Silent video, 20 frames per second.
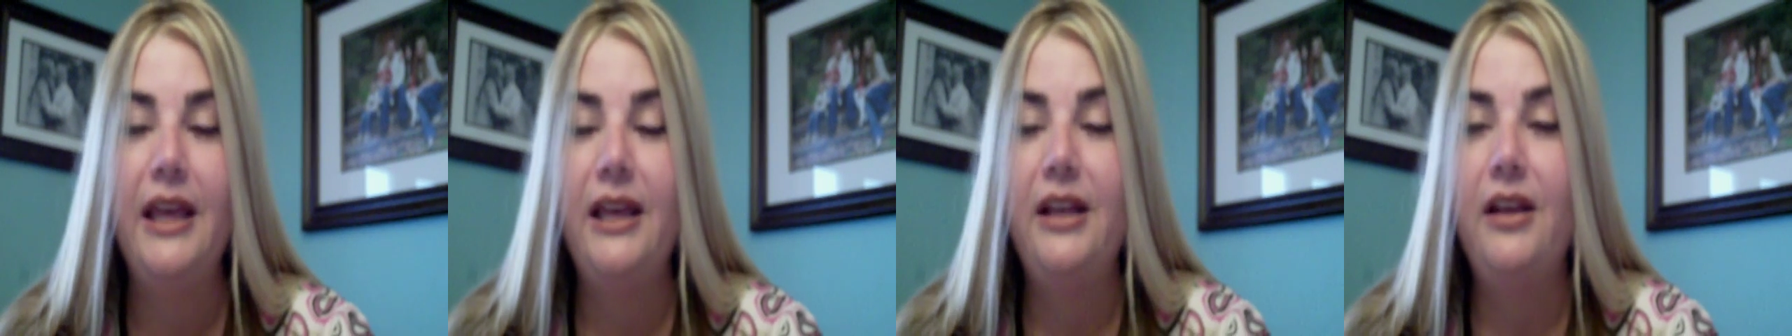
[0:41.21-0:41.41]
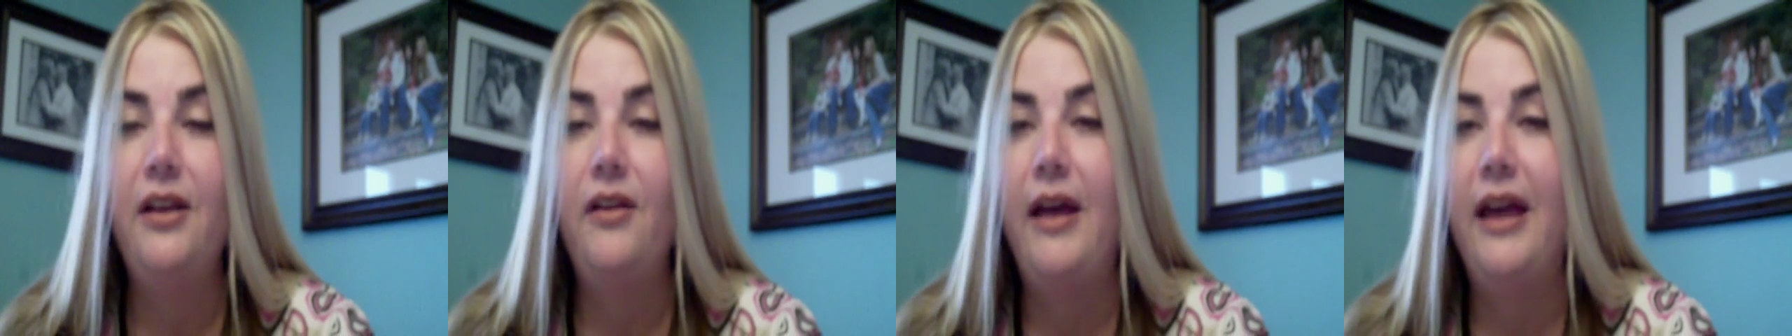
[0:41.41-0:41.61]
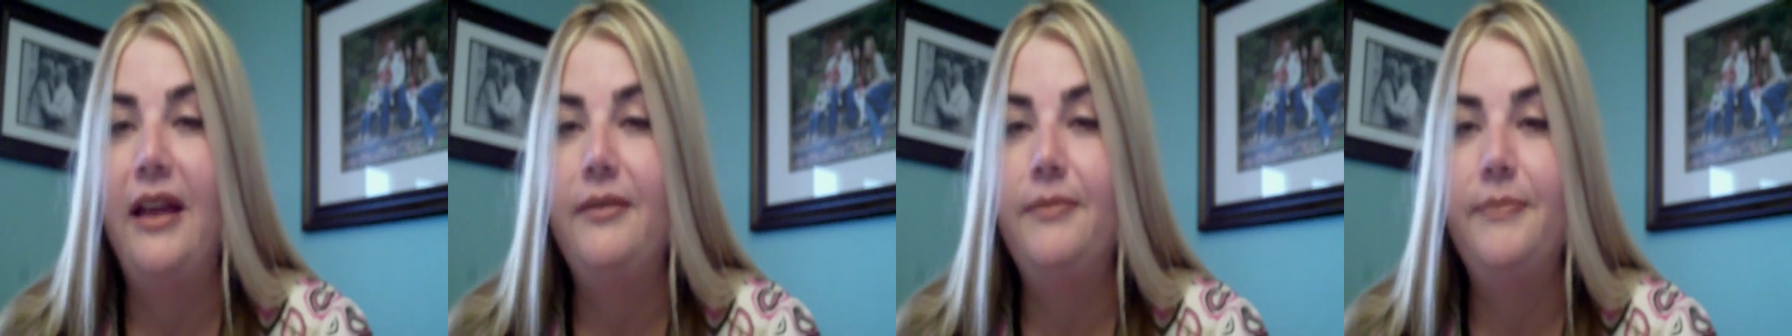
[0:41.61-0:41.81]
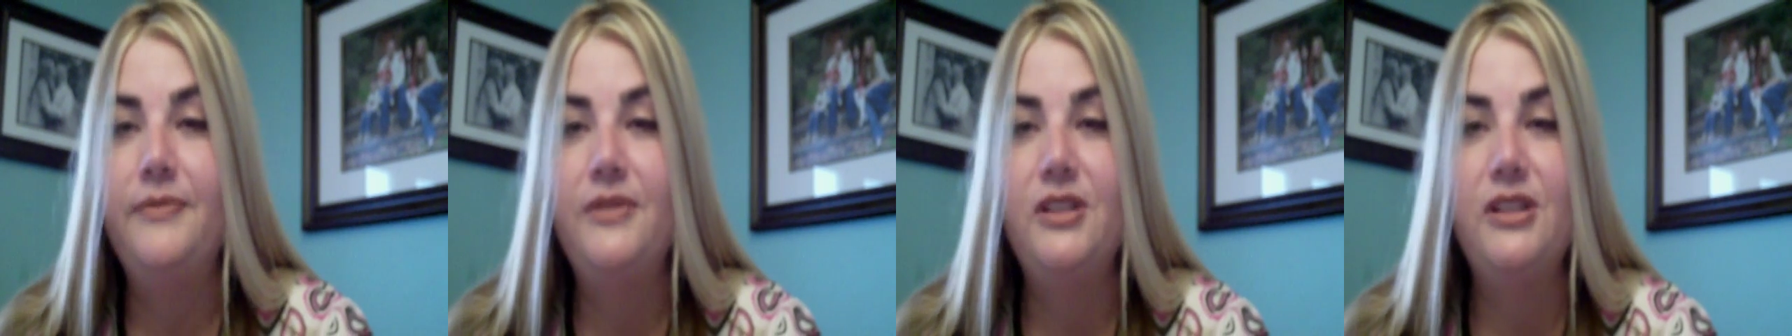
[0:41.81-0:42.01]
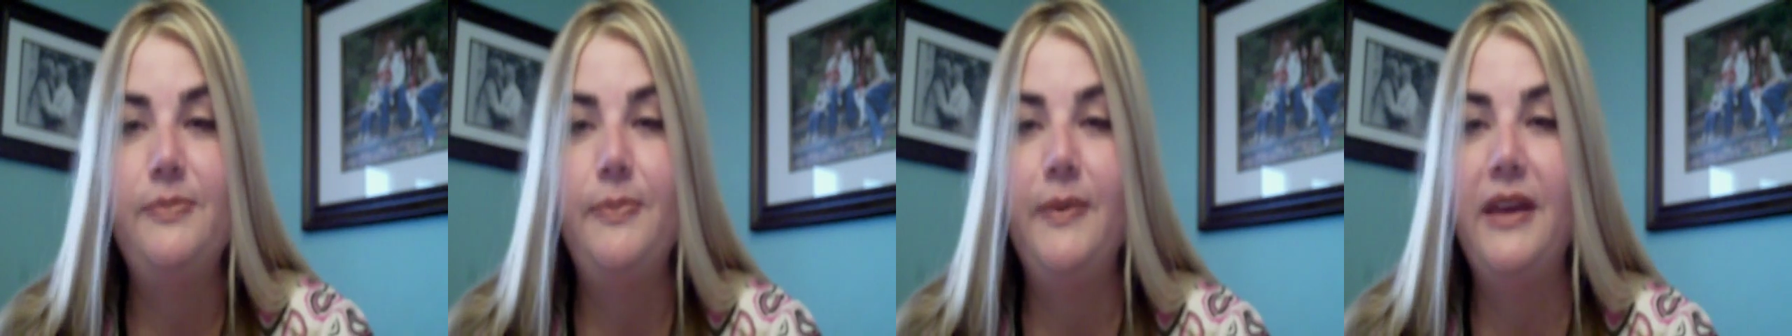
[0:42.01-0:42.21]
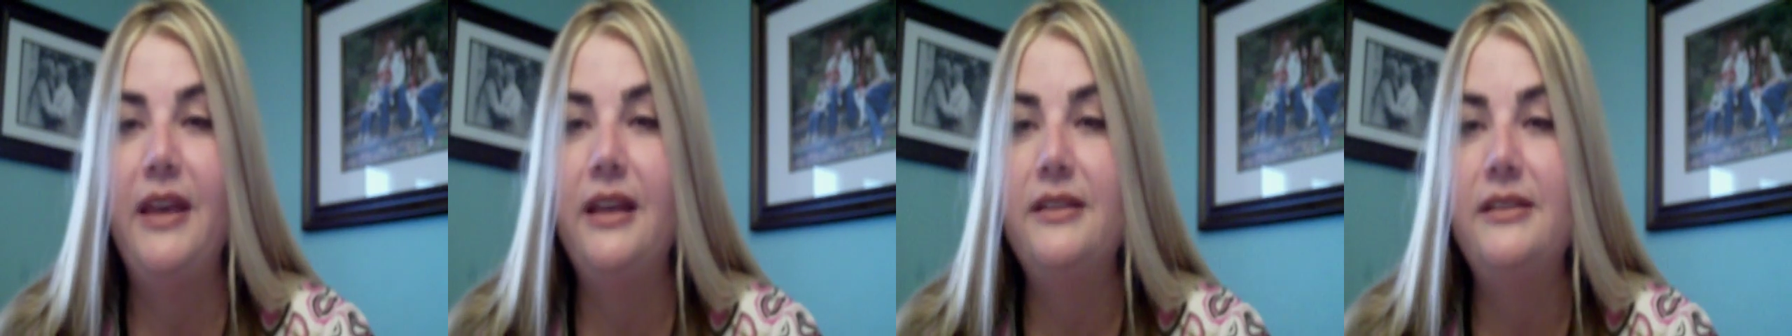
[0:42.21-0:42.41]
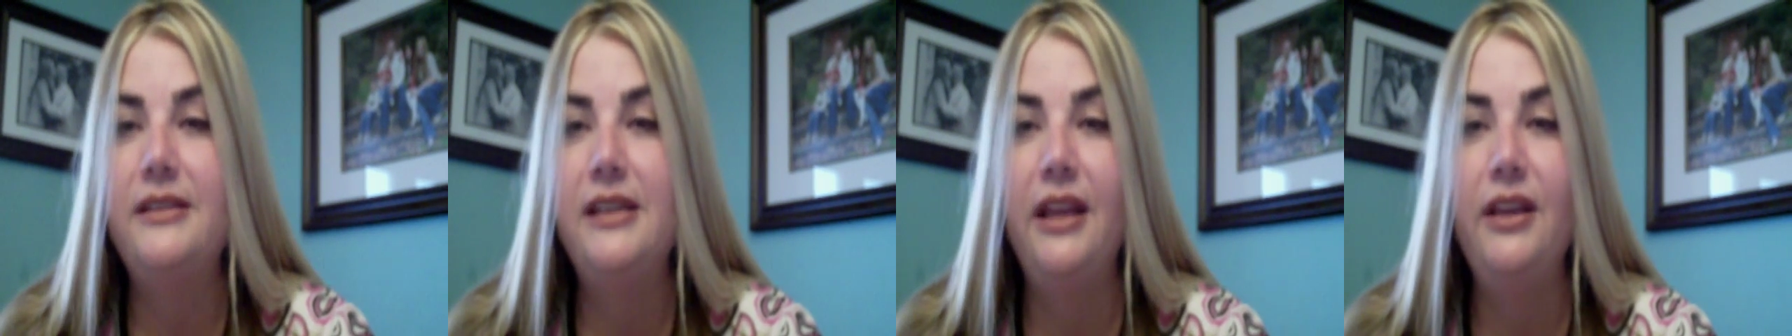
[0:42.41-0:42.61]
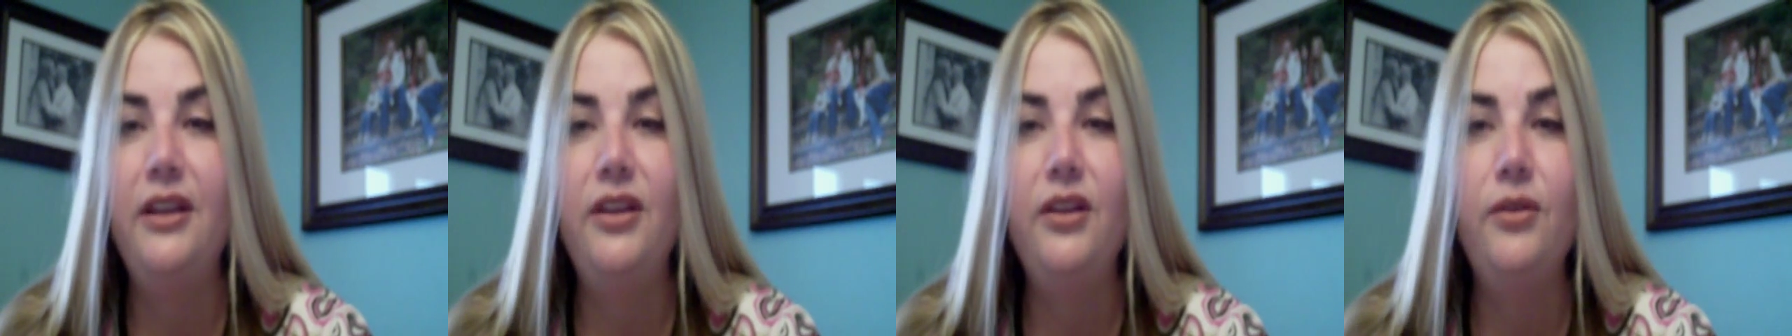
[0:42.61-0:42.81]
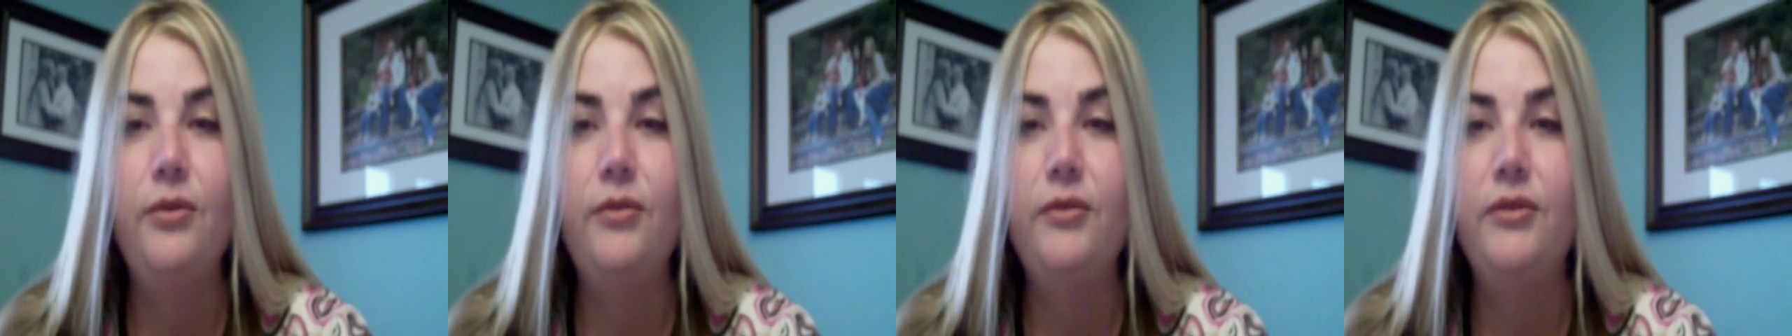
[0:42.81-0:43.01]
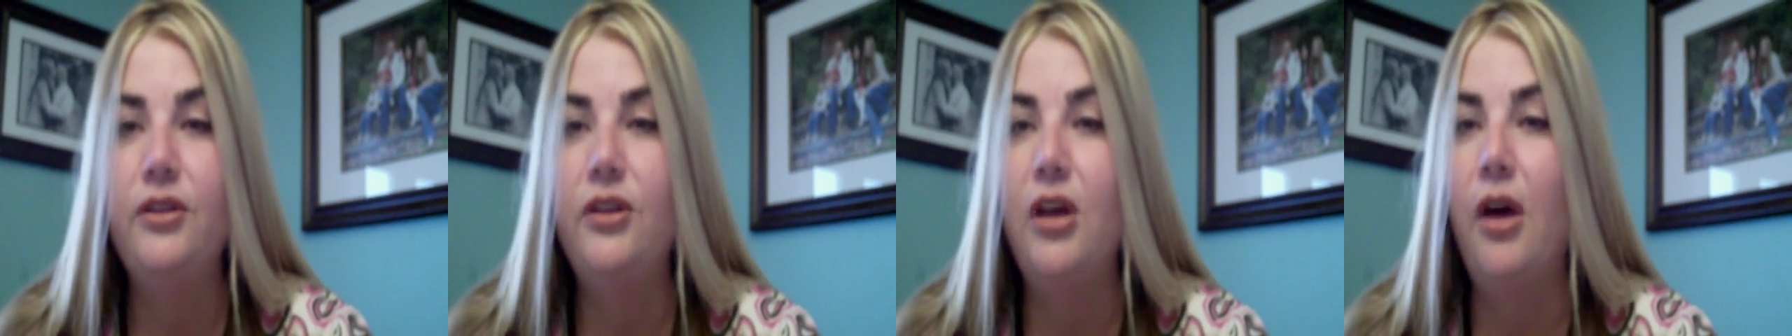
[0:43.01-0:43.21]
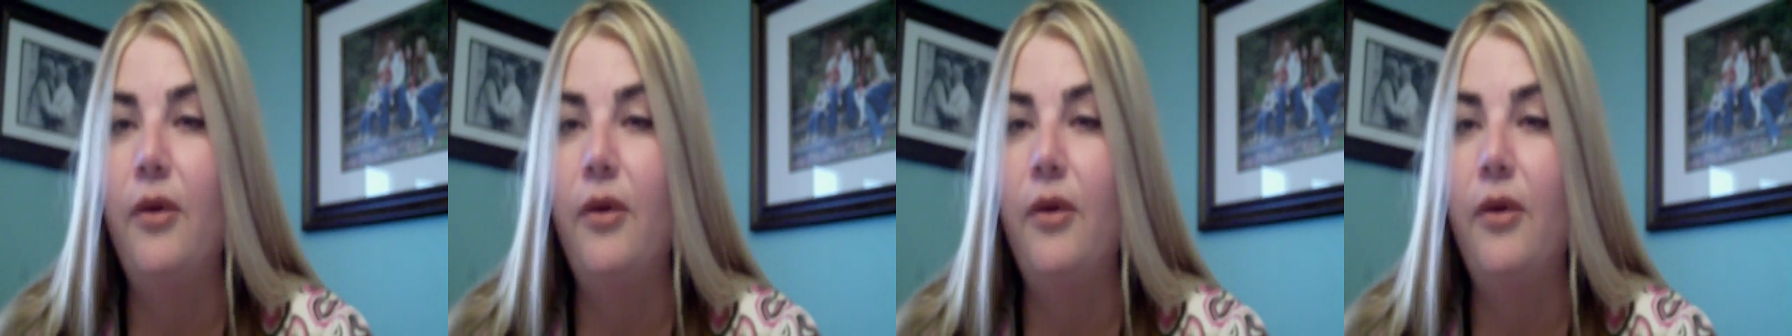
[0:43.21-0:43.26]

you know, I'd just be continued